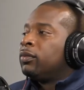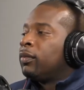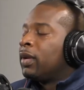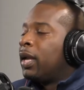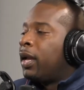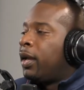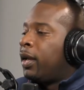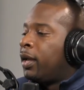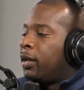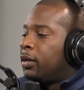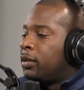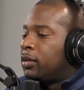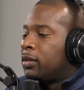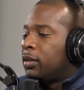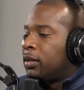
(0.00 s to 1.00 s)

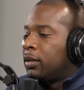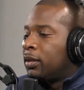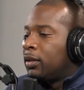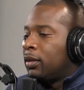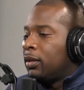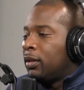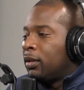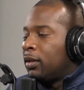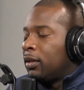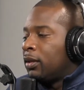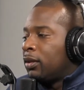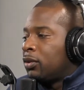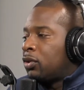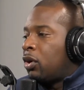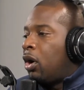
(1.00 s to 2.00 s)
And
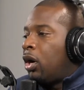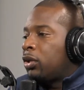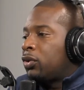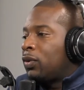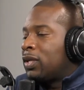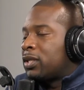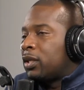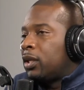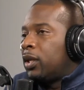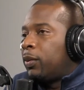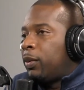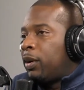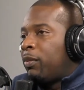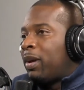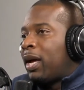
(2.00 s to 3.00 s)
talk to us a little
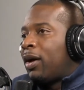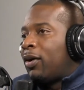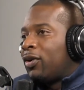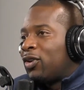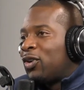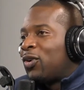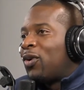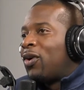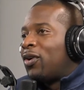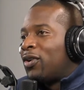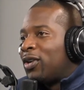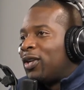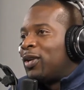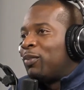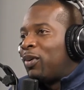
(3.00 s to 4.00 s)
bit about your
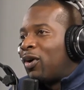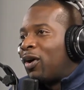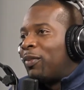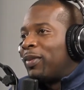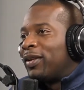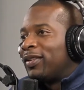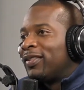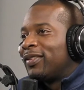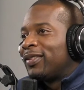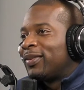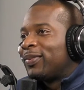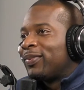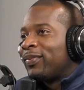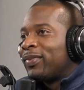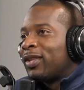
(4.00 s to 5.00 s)
R&D department.
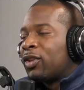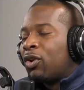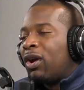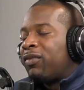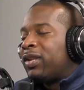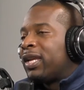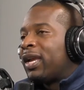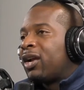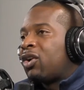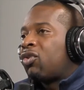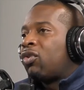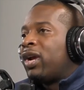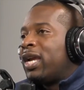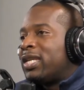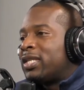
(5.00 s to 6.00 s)
You don't have to get
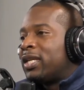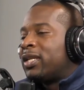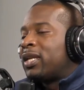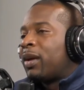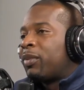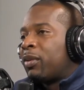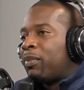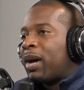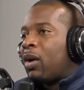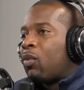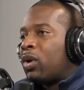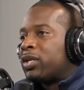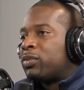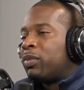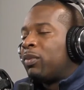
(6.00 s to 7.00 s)
crazy
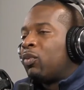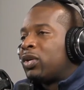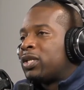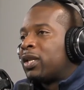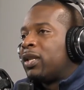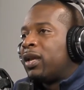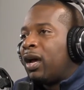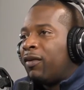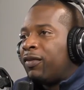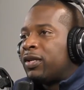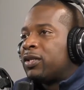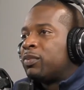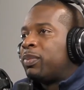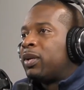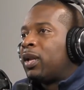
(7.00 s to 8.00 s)
about what's in the
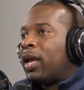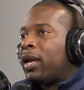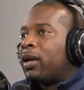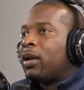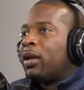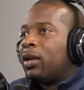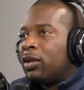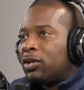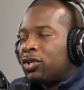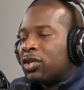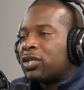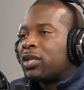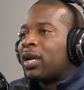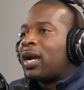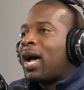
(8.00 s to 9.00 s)
ovens, but
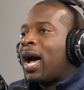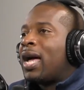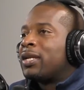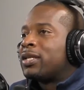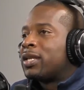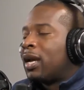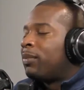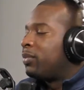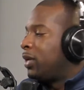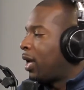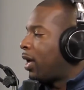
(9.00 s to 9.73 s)
just the concept. Yes.